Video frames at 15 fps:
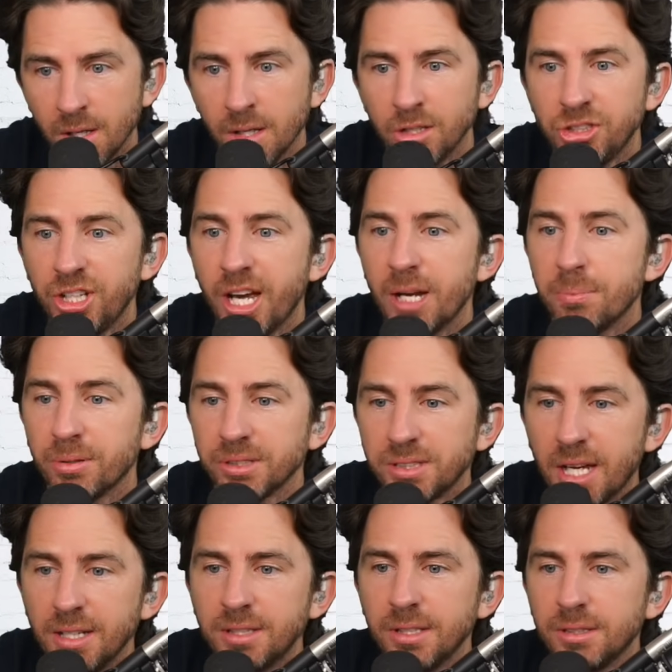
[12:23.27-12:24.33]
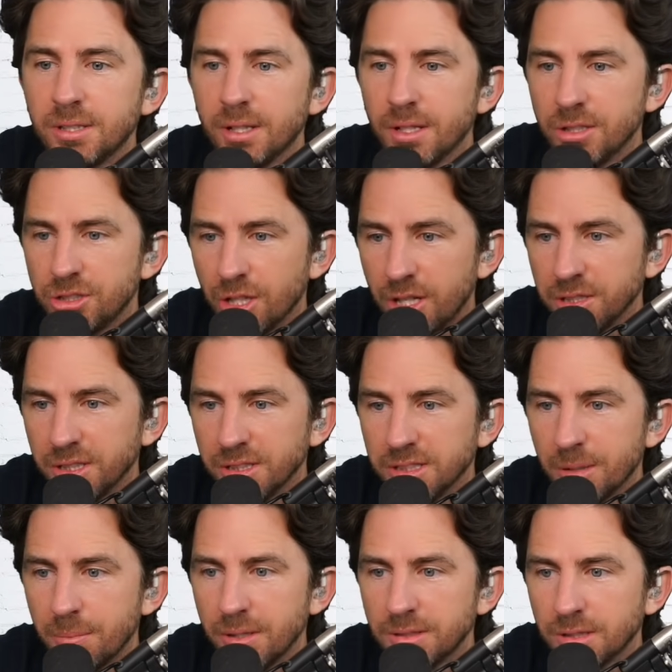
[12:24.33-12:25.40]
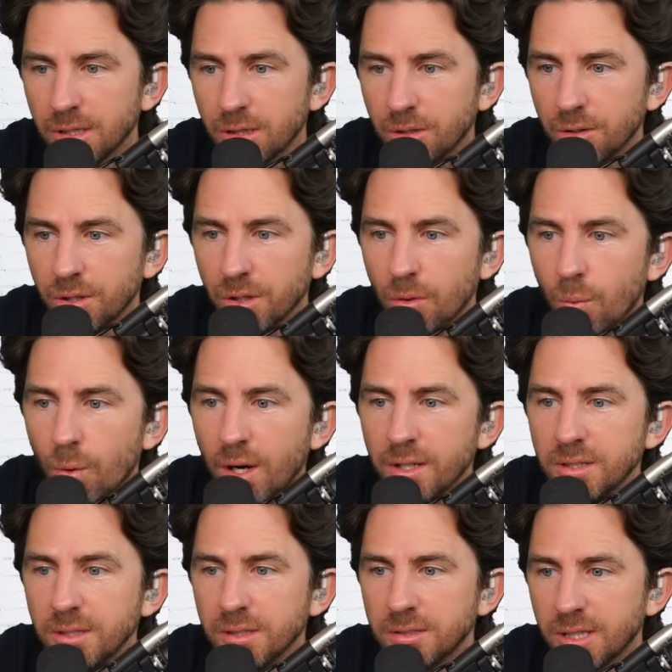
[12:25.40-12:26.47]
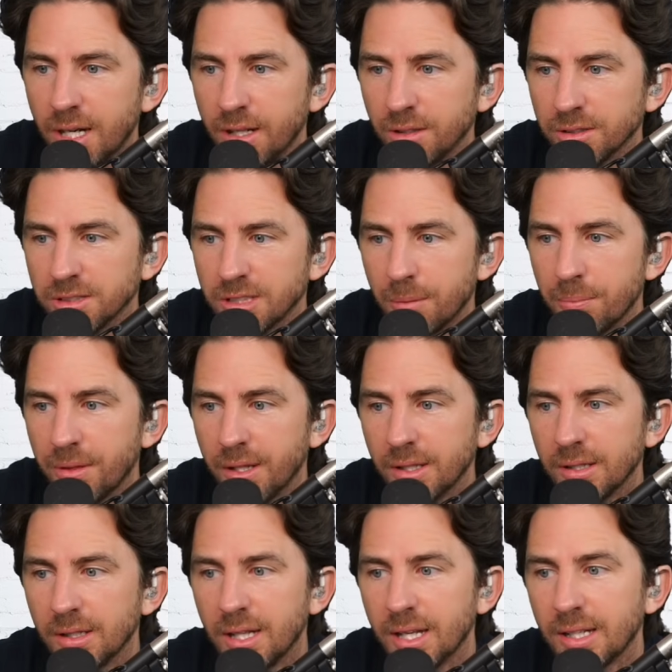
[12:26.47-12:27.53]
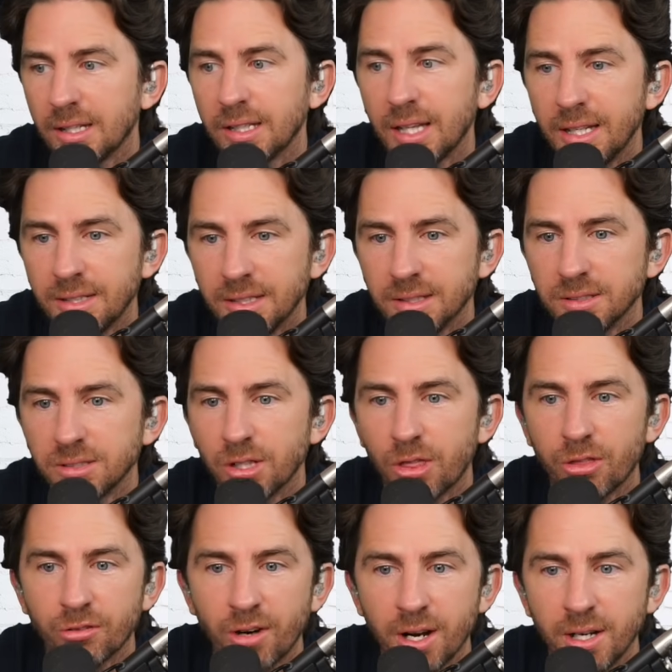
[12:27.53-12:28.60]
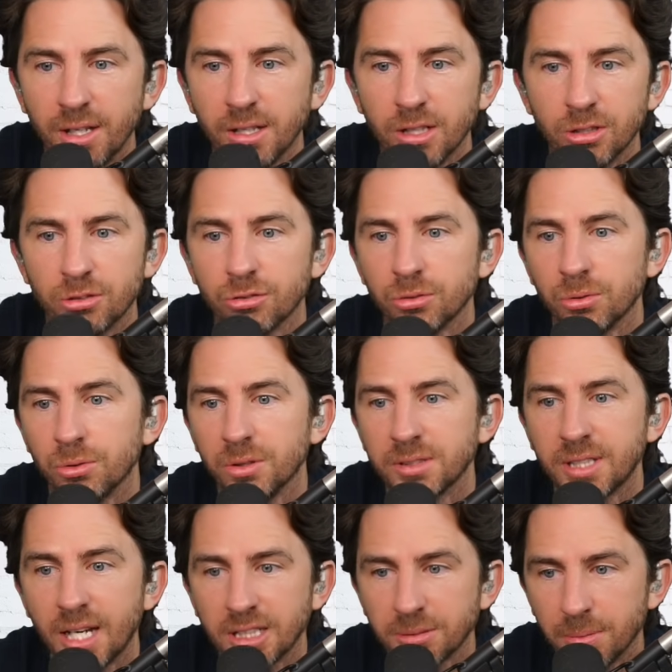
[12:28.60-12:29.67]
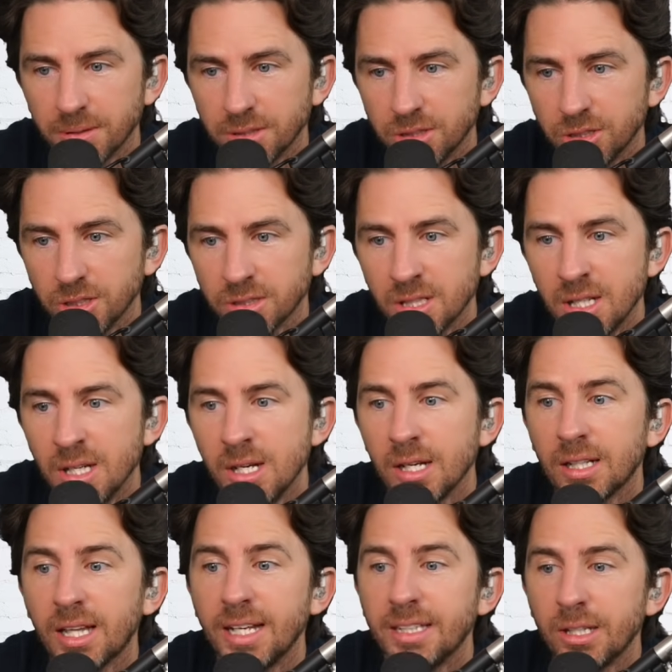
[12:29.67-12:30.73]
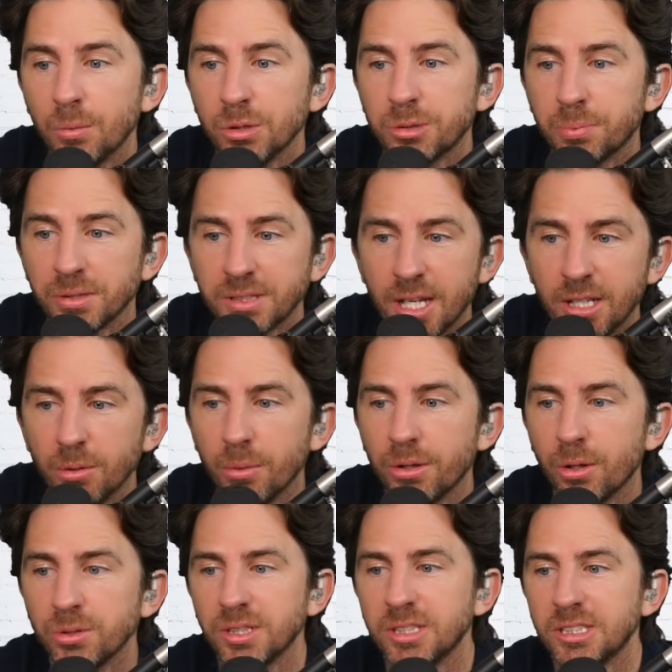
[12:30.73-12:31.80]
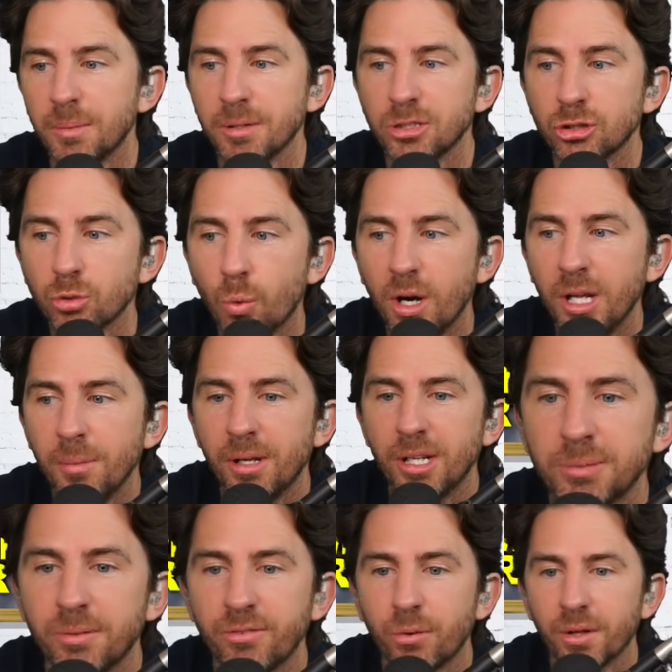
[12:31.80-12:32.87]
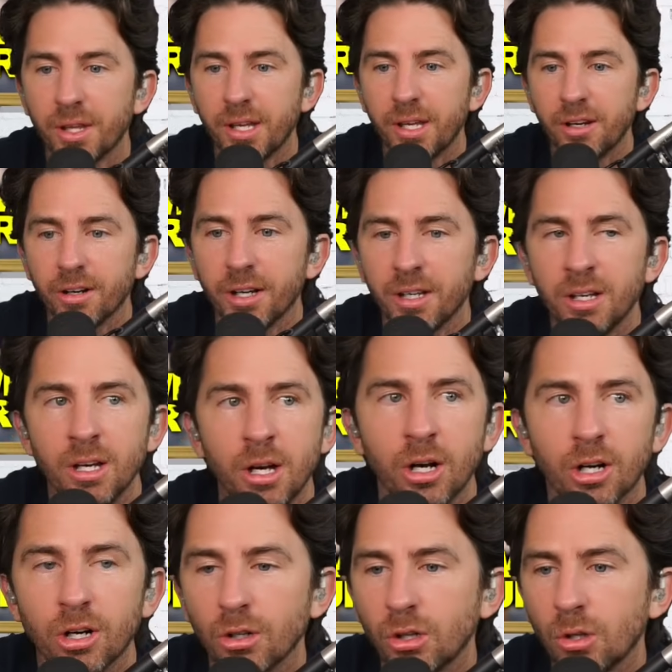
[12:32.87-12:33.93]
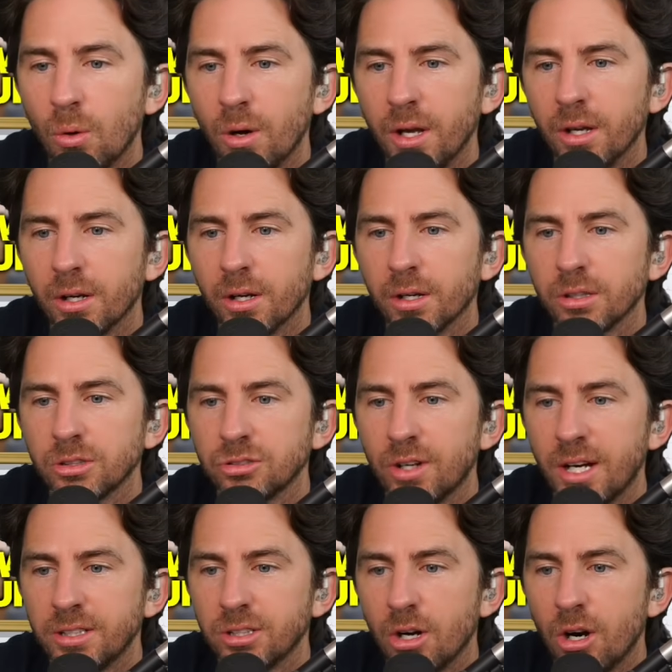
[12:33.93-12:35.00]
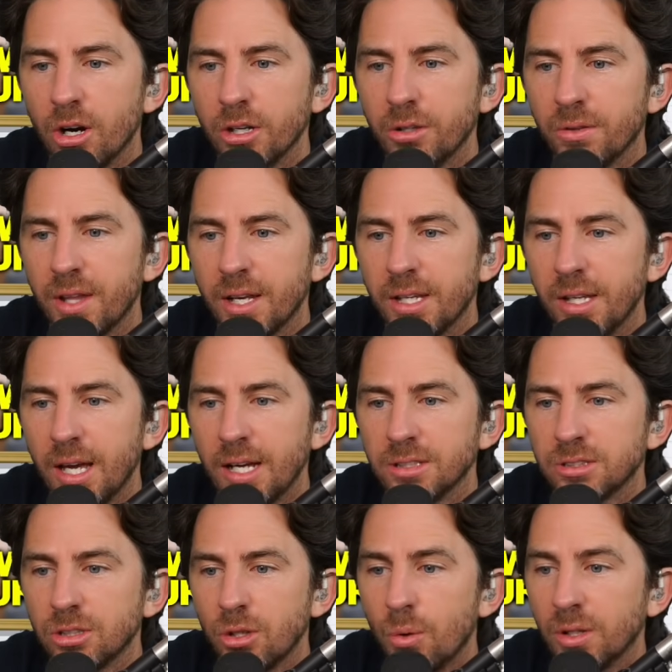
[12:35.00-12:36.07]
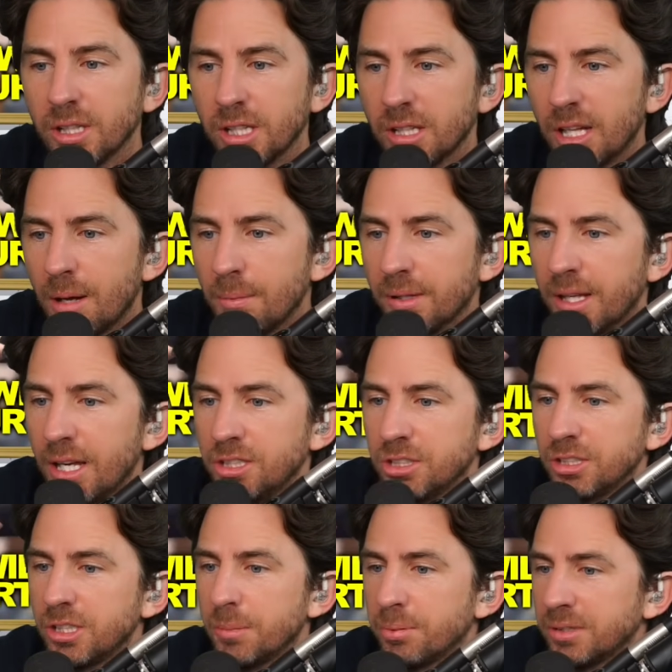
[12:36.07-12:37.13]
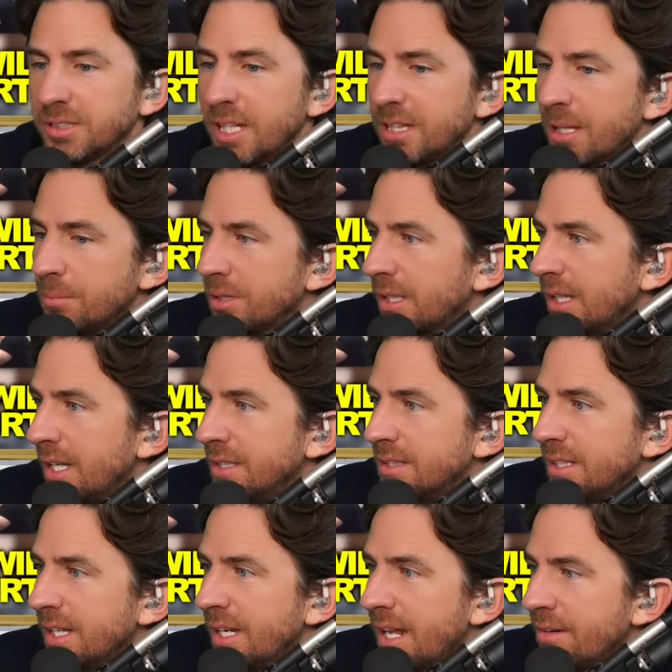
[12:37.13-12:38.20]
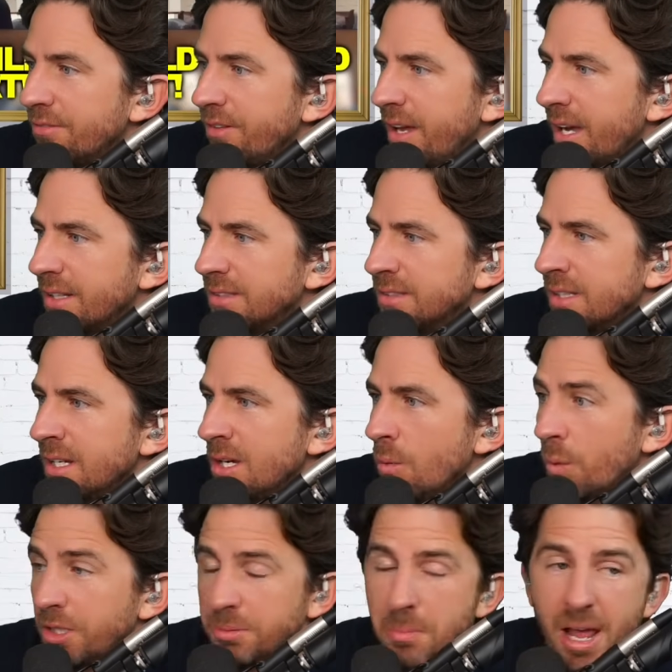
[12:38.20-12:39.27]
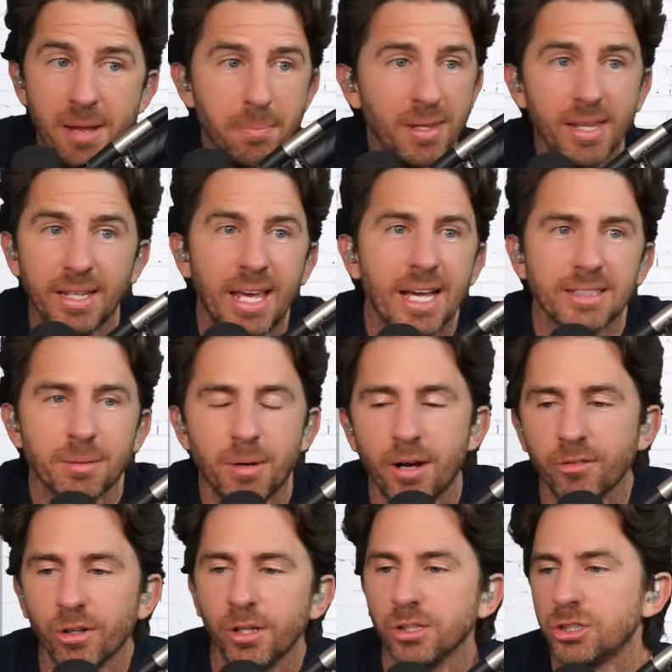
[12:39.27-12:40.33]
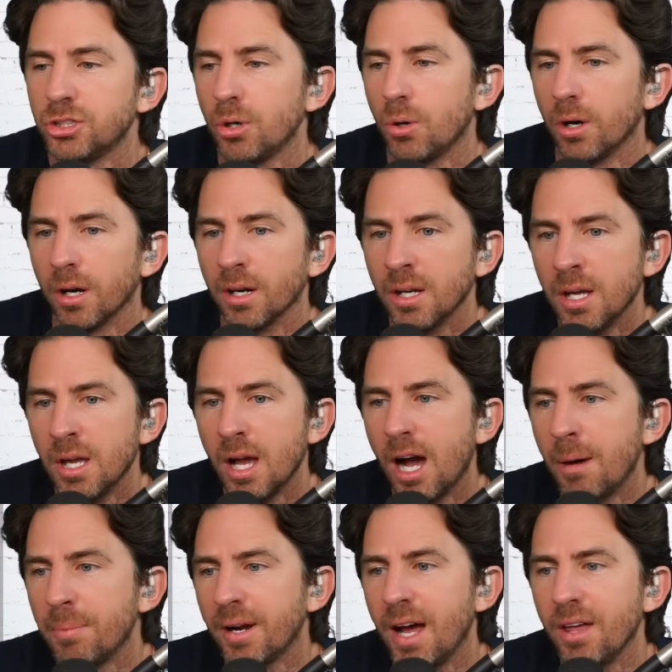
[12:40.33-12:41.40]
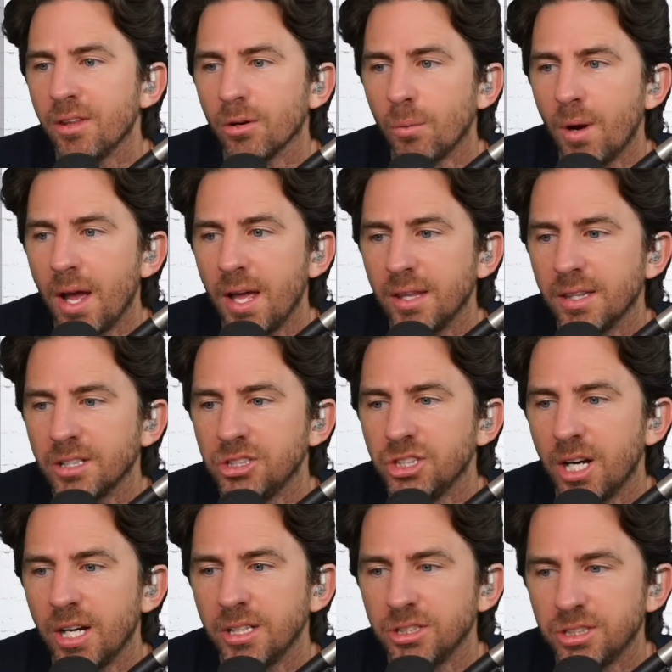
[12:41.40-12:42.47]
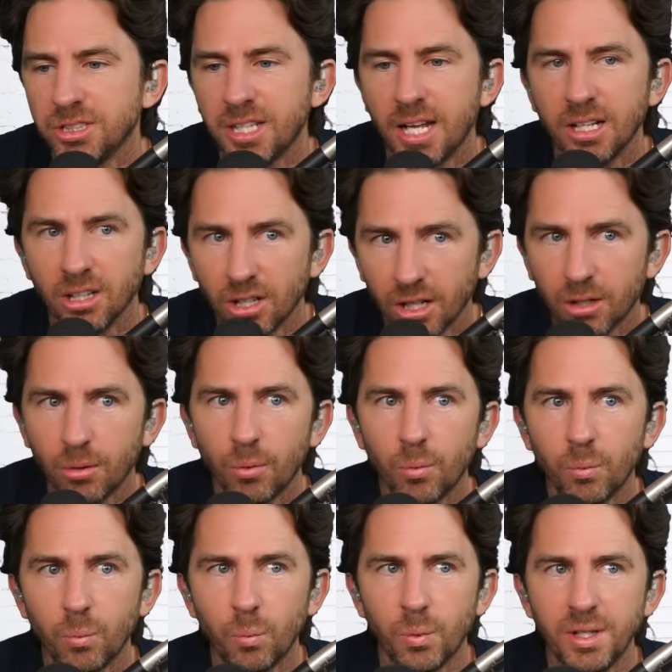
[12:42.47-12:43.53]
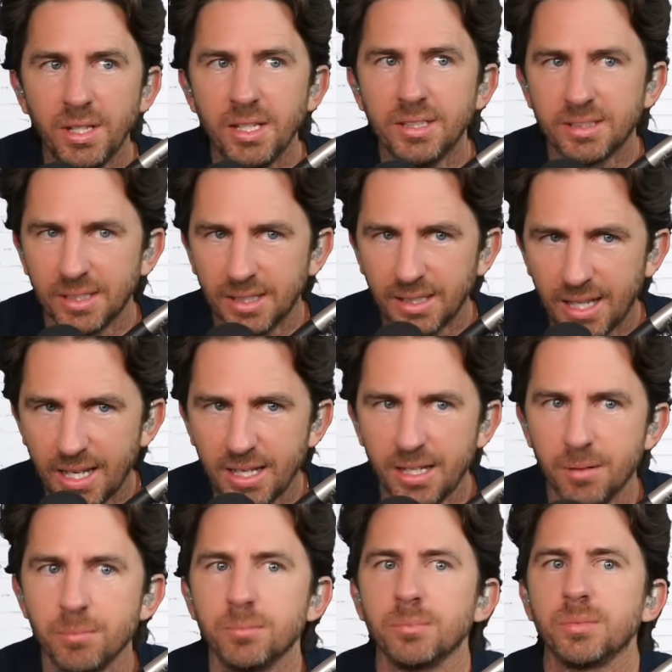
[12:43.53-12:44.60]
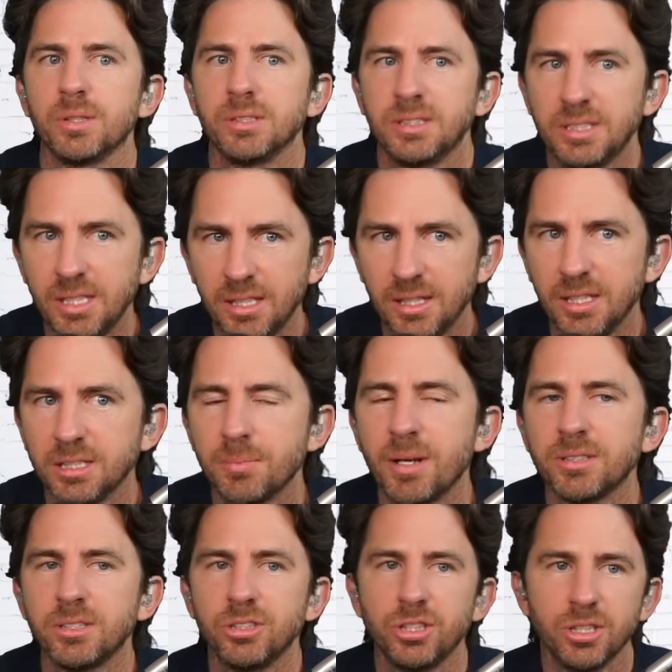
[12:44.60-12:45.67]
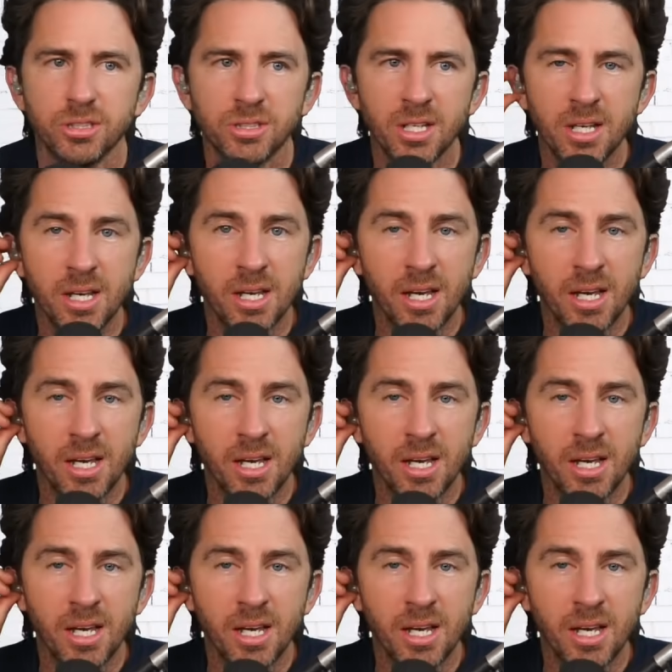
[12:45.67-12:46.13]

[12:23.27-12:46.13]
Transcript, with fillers: She had presented to the judge exhibits, including one titled something like Clayton's Threatening and Cruel Text Messages. Clayton was presented with those exhibits twenty before the hearing. Her lawyer tried to argue that he has no legal obligation to present them to Clayton in advance, which may be the case. I'm not really sure. Uh, but either way, the judge said, look, we need to let him see these messages.